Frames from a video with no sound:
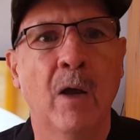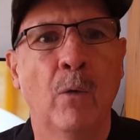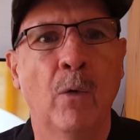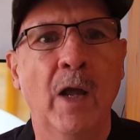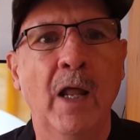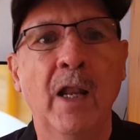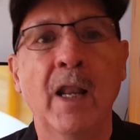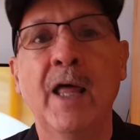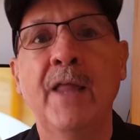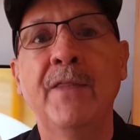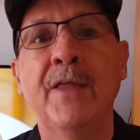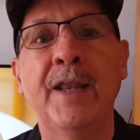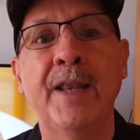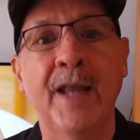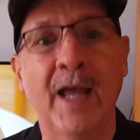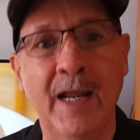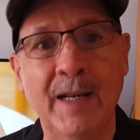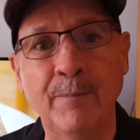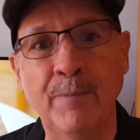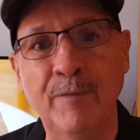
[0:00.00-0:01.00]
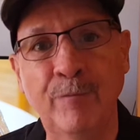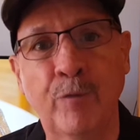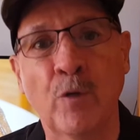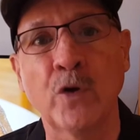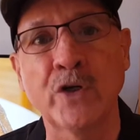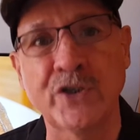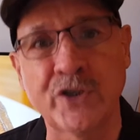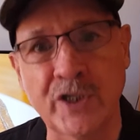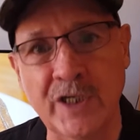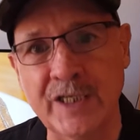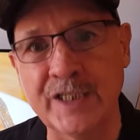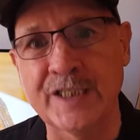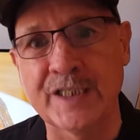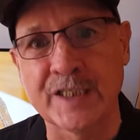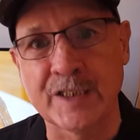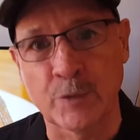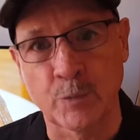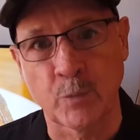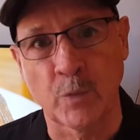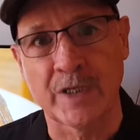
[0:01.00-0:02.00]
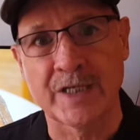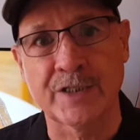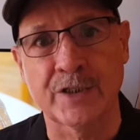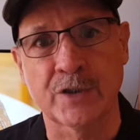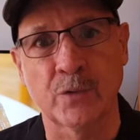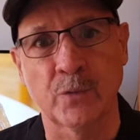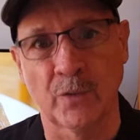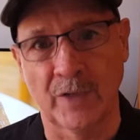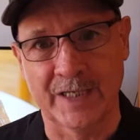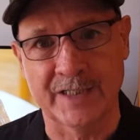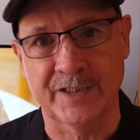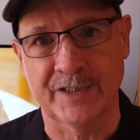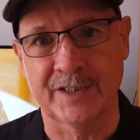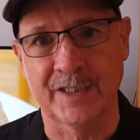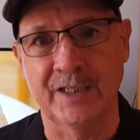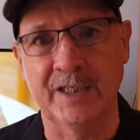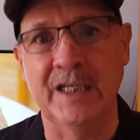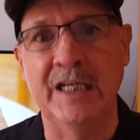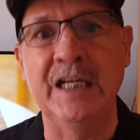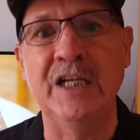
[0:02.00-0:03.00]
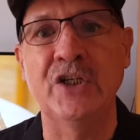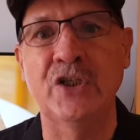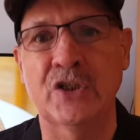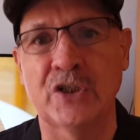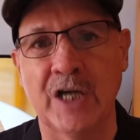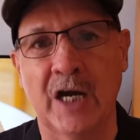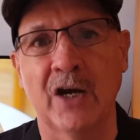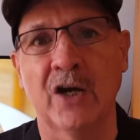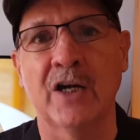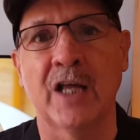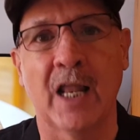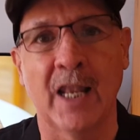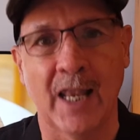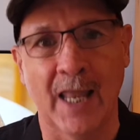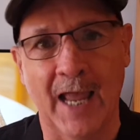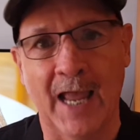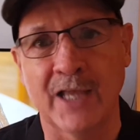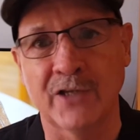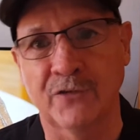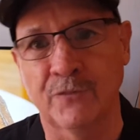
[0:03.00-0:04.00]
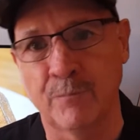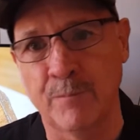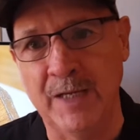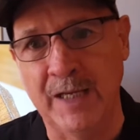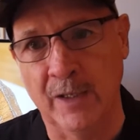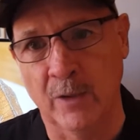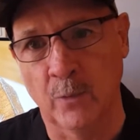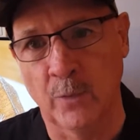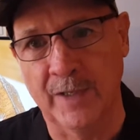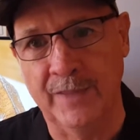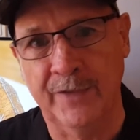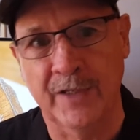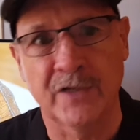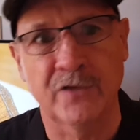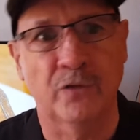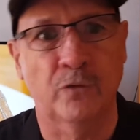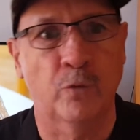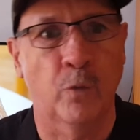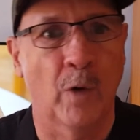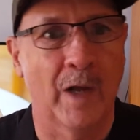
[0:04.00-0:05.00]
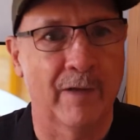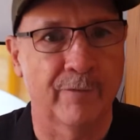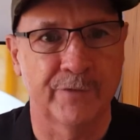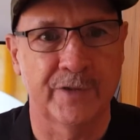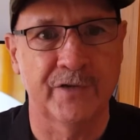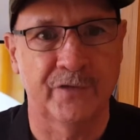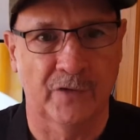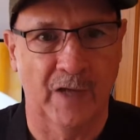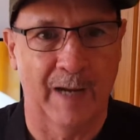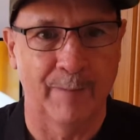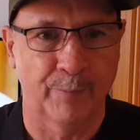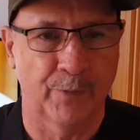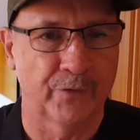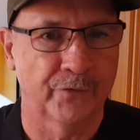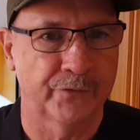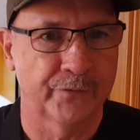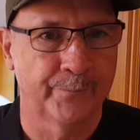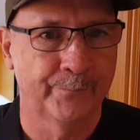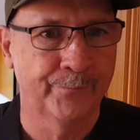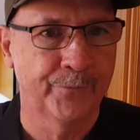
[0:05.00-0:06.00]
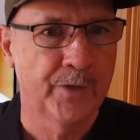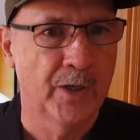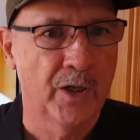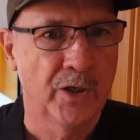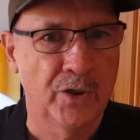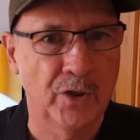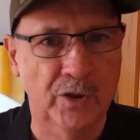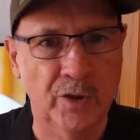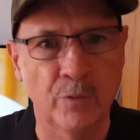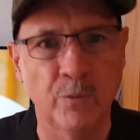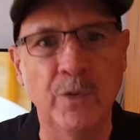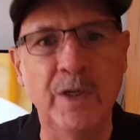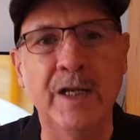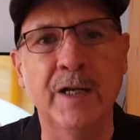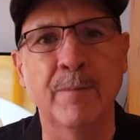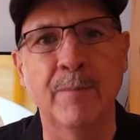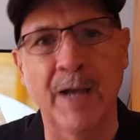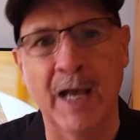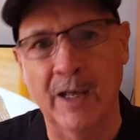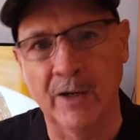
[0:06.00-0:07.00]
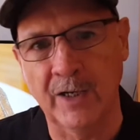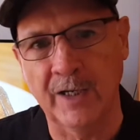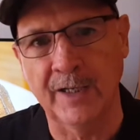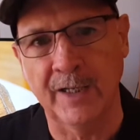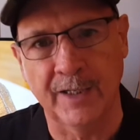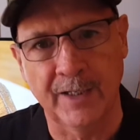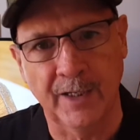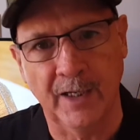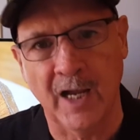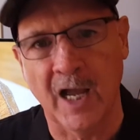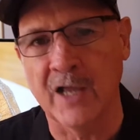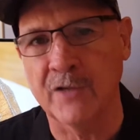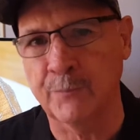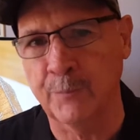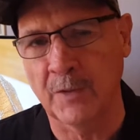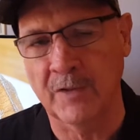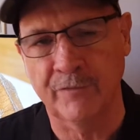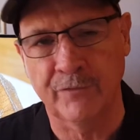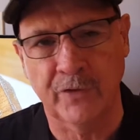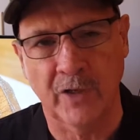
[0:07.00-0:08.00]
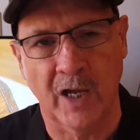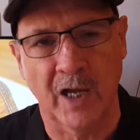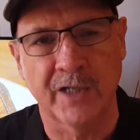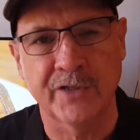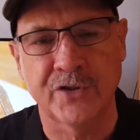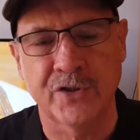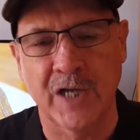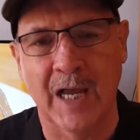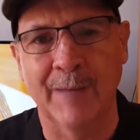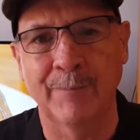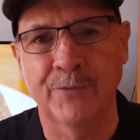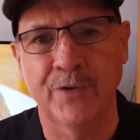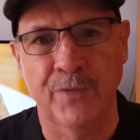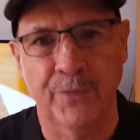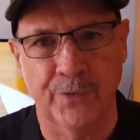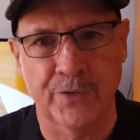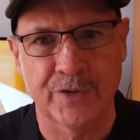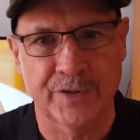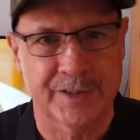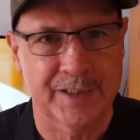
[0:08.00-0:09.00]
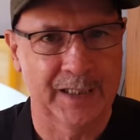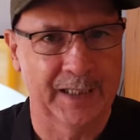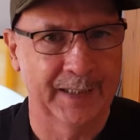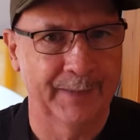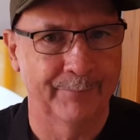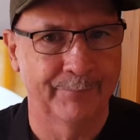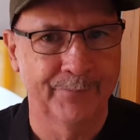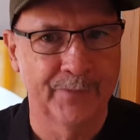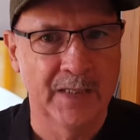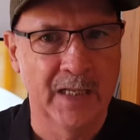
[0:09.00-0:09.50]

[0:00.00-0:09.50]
Well, on the night before Jesus was arrested, he shared a last meal with his 12 disciples. You can read about it in the Gospel of John, chapter 13.